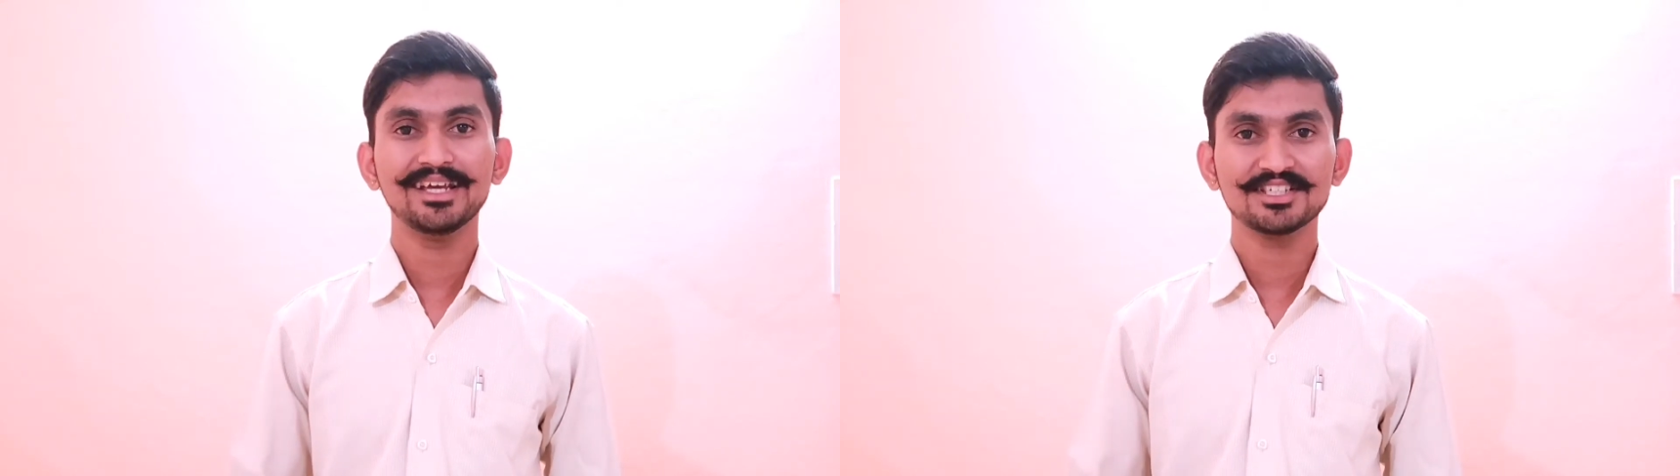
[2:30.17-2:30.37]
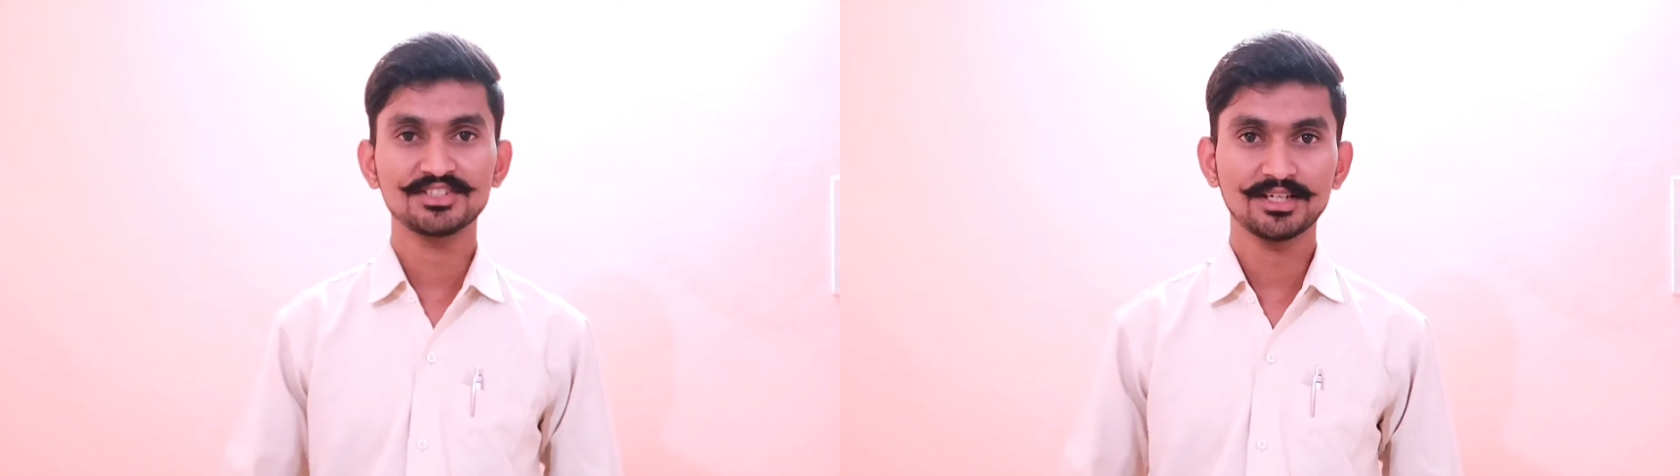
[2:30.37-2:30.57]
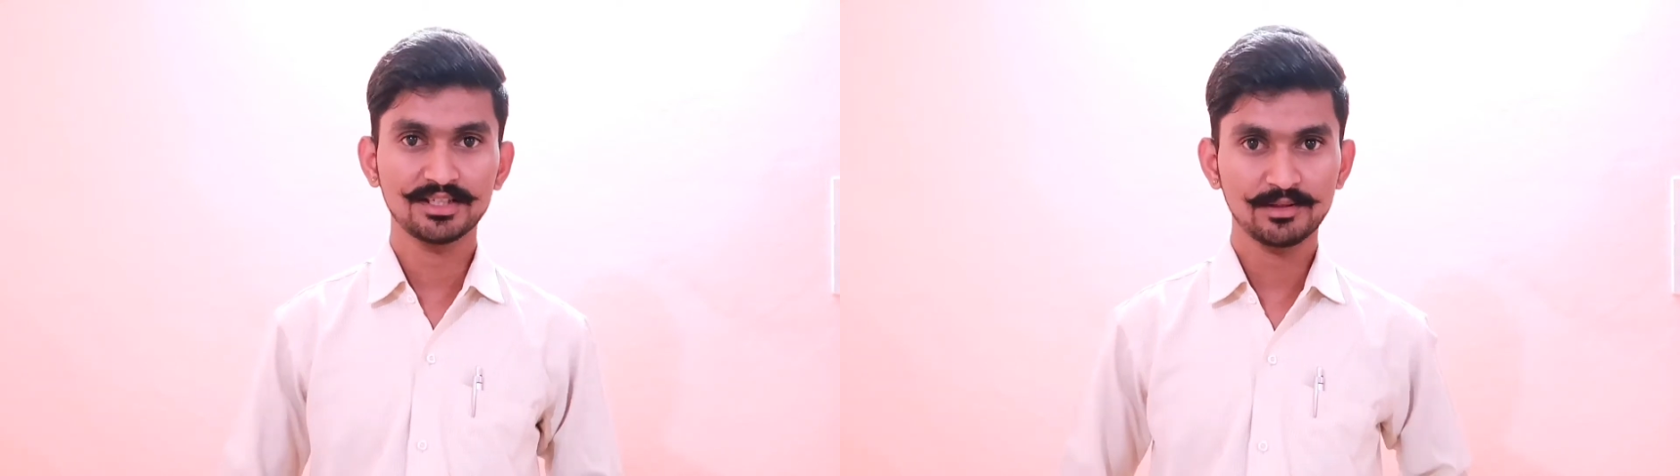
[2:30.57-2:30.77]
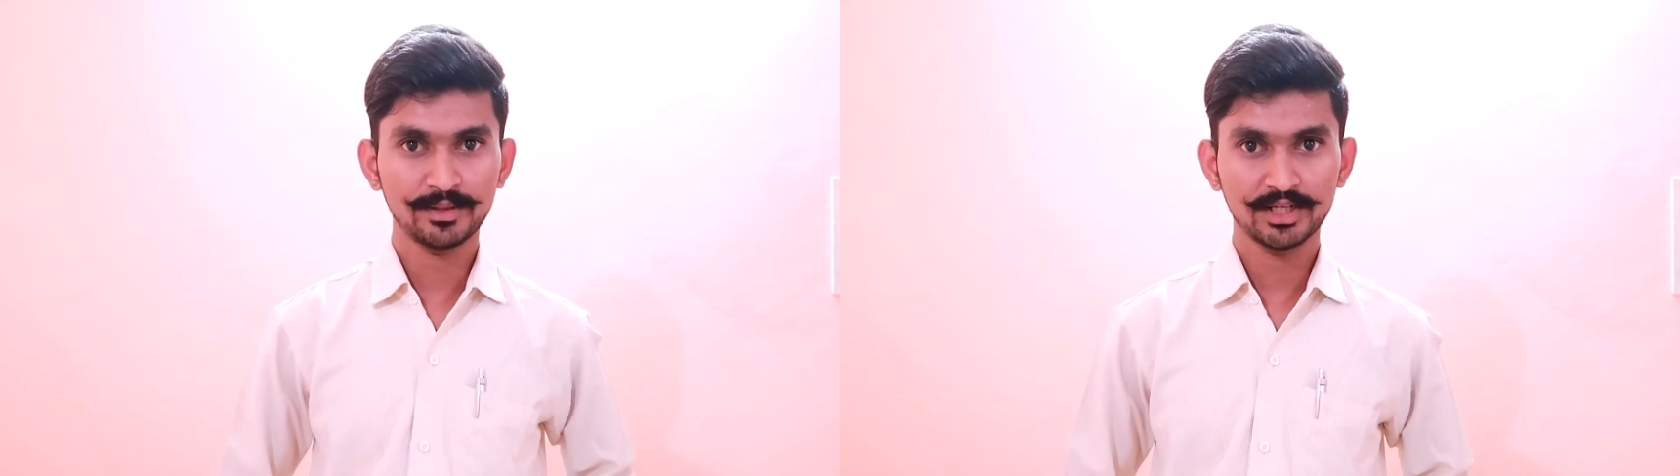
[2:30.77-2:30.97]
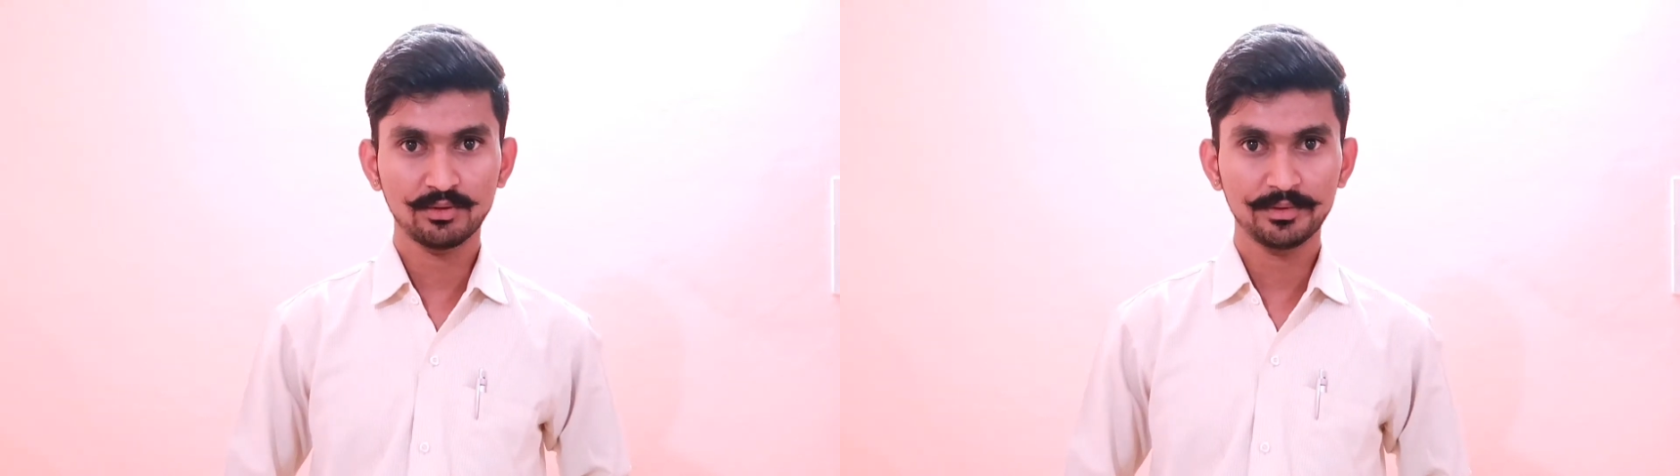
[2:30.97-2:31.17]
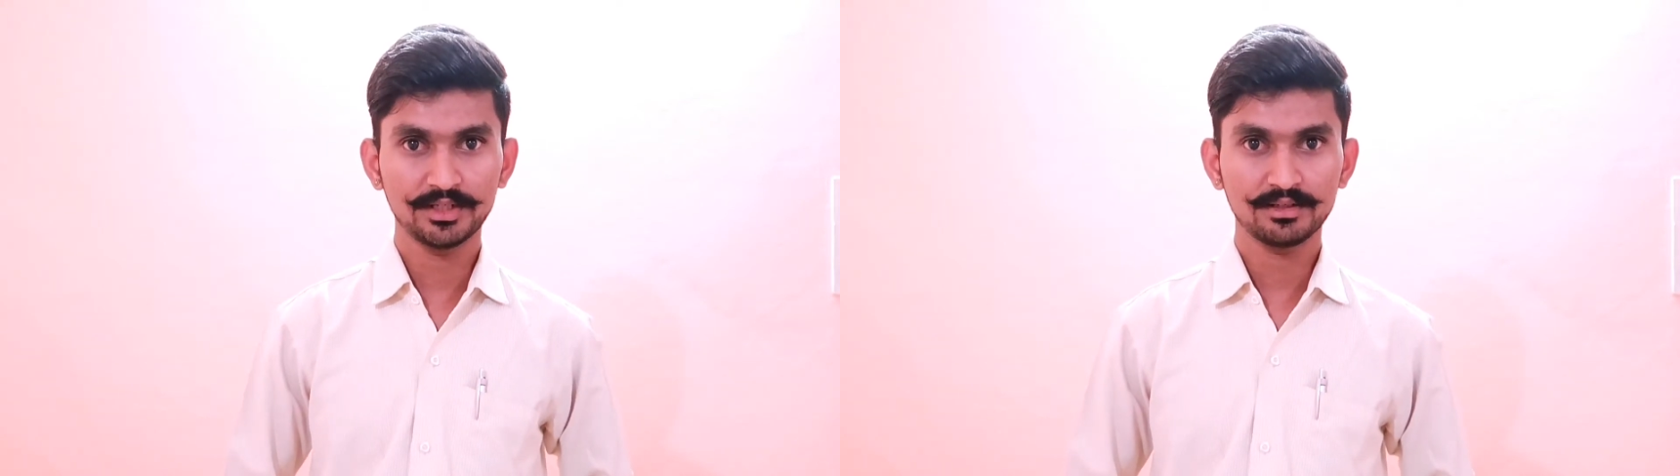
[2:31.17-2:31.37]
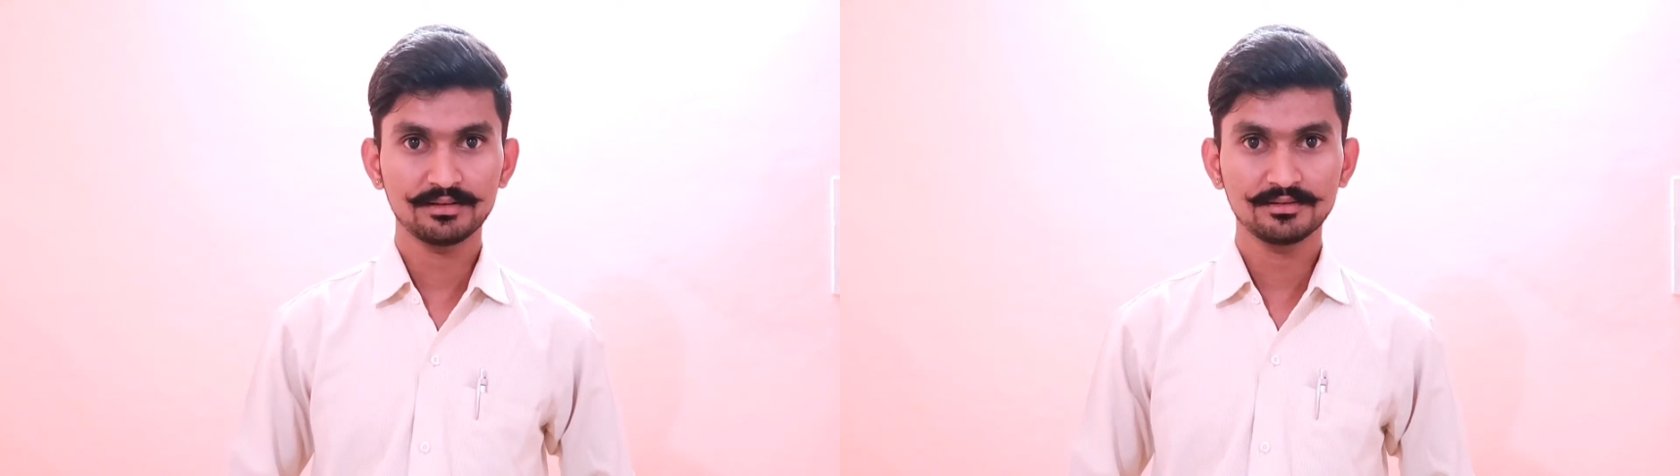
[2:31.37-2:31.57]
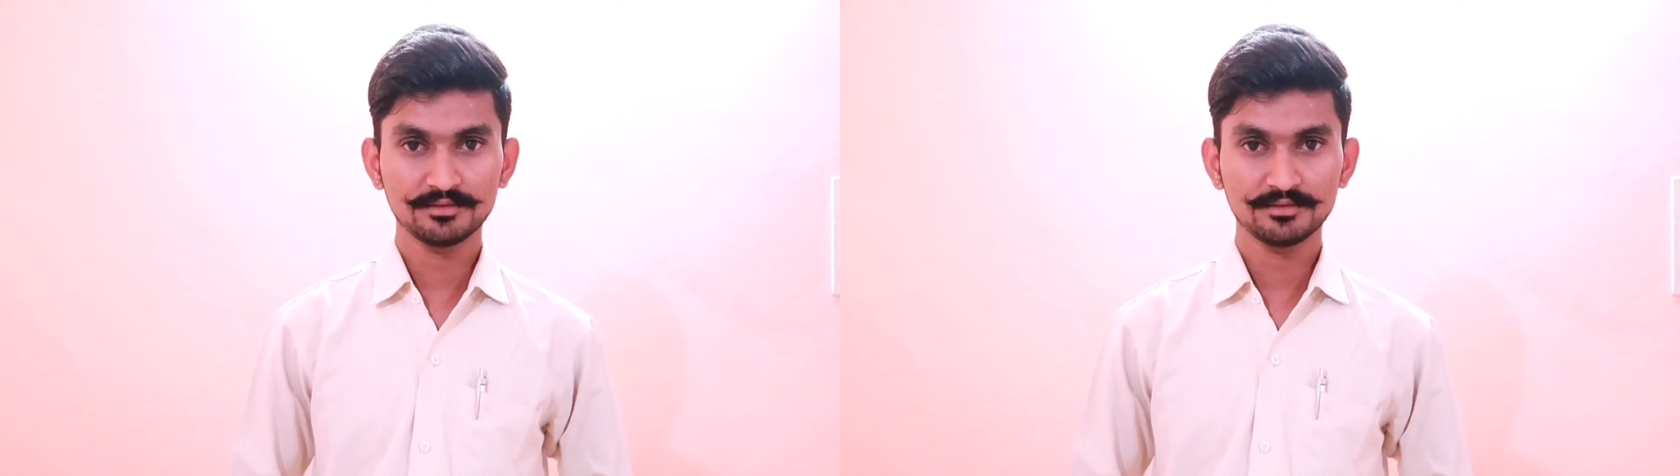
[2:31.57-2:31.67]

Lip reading: External micrometer.